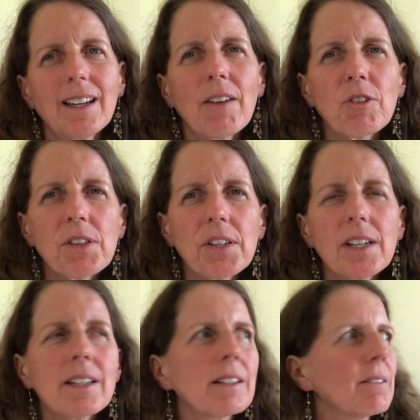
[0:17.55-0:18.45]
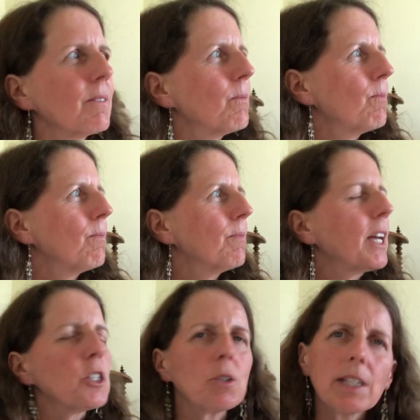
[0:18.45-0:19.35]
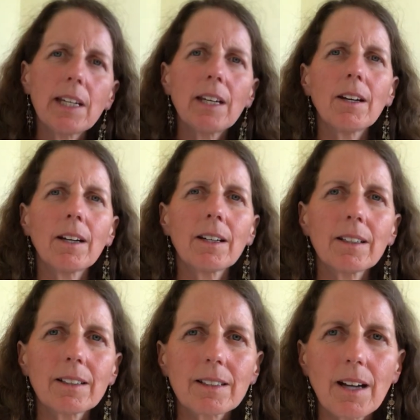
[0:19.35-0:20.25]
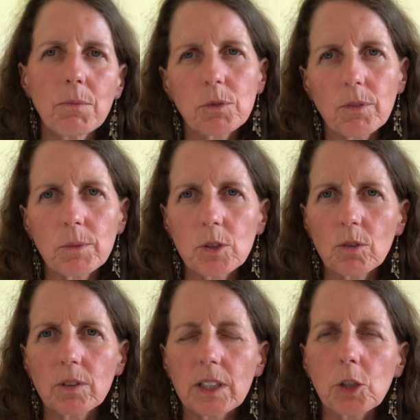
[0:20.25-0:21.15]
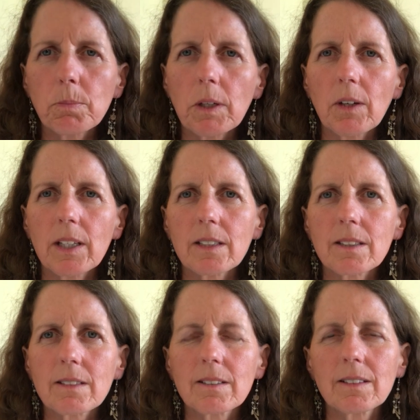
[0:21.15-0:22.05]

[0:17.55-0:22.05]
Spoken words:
Everything that you hear comes from a certain experience,